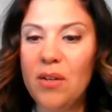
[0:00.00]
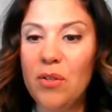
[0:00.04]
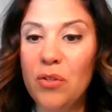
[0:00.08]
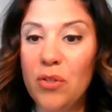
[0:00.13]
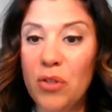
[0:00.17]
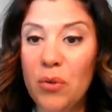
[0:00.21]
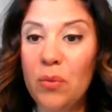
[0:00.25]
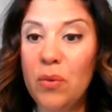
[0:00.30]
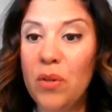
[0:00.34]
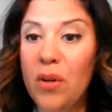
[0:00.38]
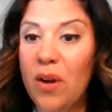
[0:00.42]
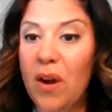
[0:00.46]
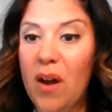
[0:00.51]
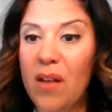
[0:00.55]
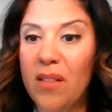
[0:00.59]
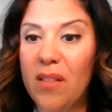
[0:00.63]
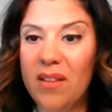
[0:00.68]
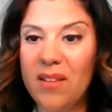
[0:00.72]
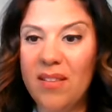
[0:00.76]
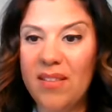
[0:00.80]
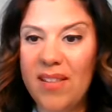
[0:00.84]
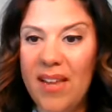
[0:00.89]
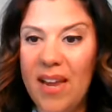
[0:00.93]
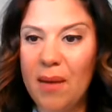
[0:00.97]
do look all
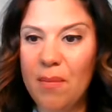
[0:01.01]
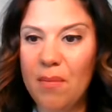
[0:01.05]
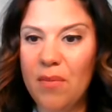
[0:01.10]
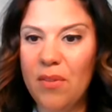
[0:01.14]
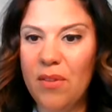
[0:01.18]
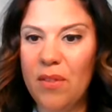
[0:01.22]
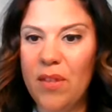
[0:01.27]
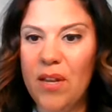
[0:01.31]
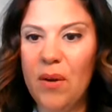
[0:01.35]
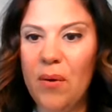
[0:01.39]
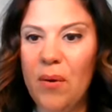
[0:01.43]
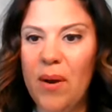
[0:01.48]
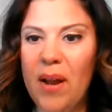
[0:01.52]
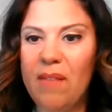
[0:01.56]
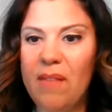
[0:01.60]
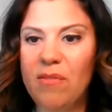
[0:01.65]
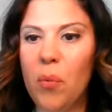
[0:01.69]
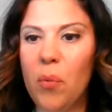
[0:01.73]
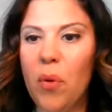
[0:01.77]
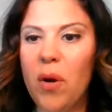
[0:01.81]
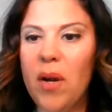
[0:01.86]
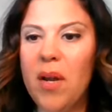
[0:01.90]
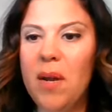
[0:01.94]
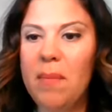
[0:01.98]
the same, so they don't have
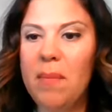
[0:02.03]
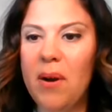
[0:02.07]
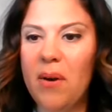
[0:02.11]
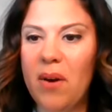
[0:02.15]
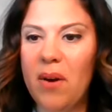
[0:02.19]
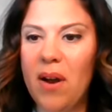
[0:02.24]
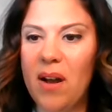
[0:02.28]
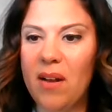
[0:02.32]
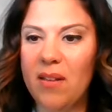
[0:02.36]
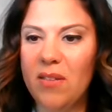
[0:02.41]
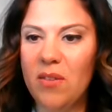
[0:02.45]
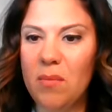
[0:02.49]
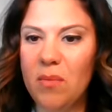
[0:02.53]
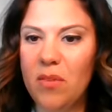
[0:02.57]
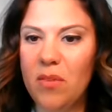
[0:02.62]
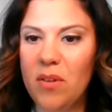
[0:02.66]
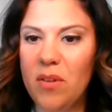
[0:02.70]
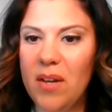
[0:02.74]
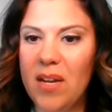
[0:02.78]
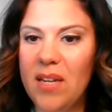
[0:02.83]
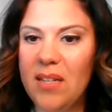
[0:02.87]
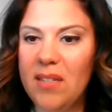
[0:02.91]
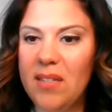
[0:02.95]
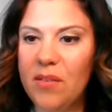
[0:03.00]
to worry about costumes
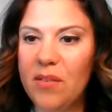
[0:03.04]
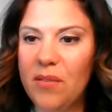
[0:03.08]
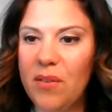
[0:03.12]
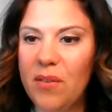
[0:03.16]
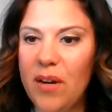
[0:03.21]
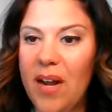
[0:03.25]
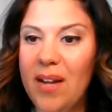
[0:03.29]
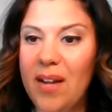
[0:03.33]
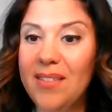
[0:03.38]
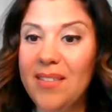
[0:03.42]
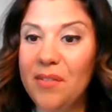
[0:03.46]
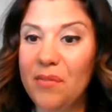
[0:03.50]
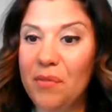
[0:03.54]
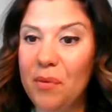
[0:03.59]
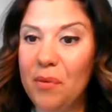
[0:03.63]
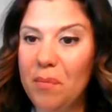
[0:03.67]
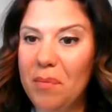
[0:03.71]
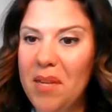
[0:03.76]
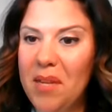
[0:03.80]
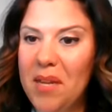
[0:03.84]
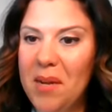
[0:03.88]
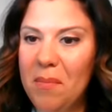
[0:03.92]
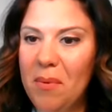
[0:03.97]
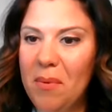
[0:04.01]
looking different on different
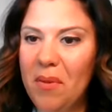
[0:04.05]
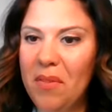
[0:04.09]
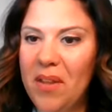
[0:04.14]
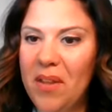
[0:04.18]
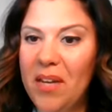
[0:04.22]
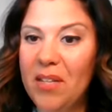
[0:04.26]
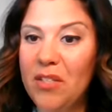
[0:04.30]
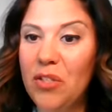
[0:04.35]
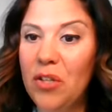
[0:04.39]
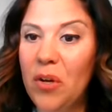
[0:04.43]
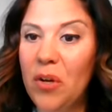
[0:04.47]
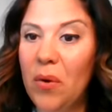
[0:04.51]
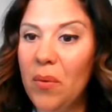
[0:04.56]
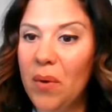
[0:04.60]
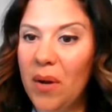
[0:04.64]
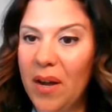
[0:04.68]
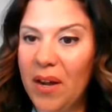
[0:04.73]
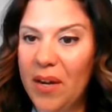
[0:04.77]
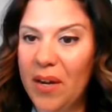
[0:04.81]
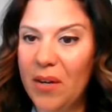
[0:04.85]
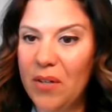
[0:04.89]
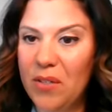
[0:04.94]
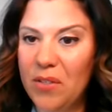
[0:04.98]
people. They don't hire